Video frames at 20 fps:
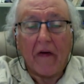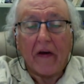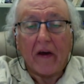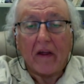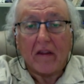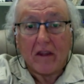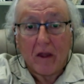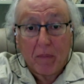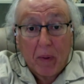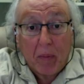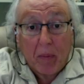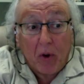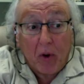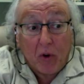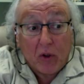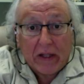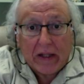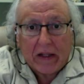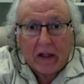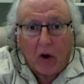The people
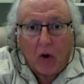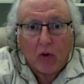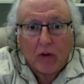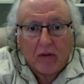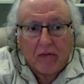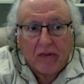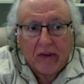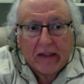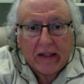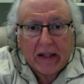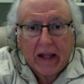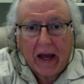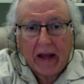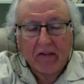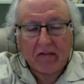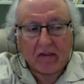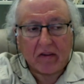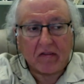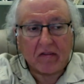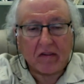who defeated
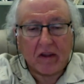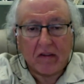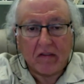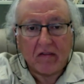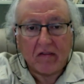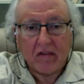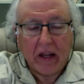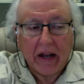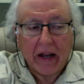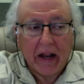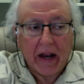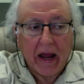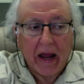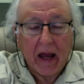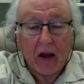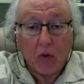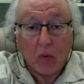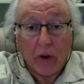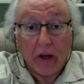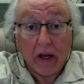ISIS in Syria and
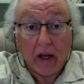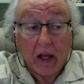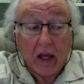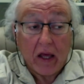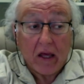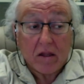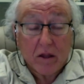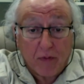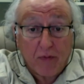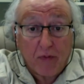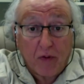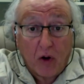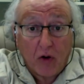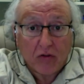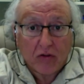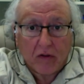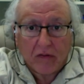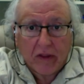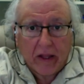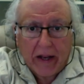Iraq were the foes
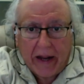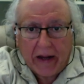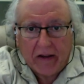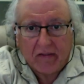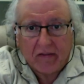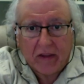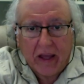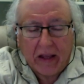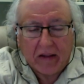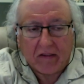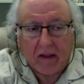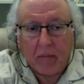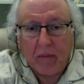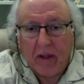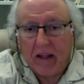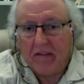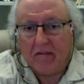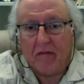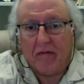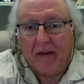of the United States. I mean,
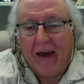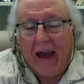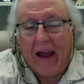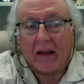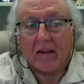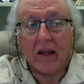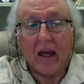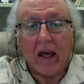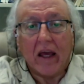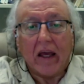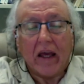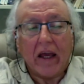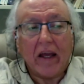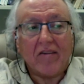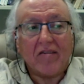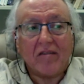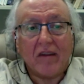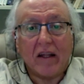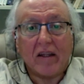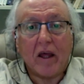it's a fact.
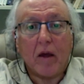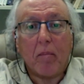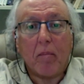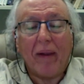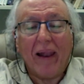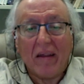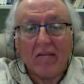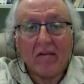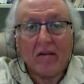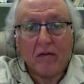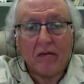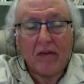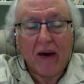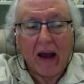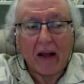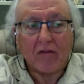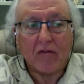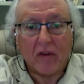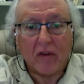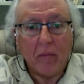It's not a pleasant
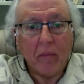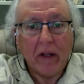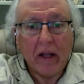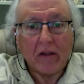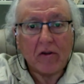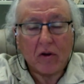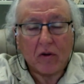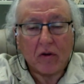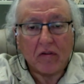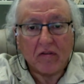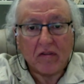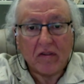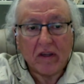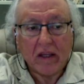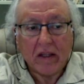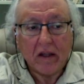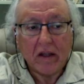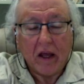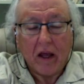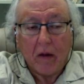fact for the media to
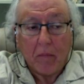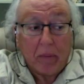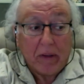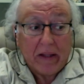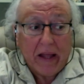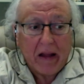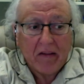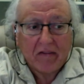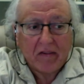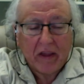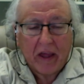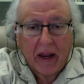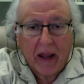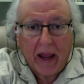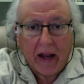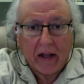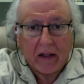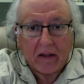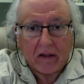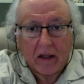concede, but that's the
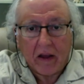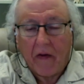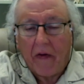reality.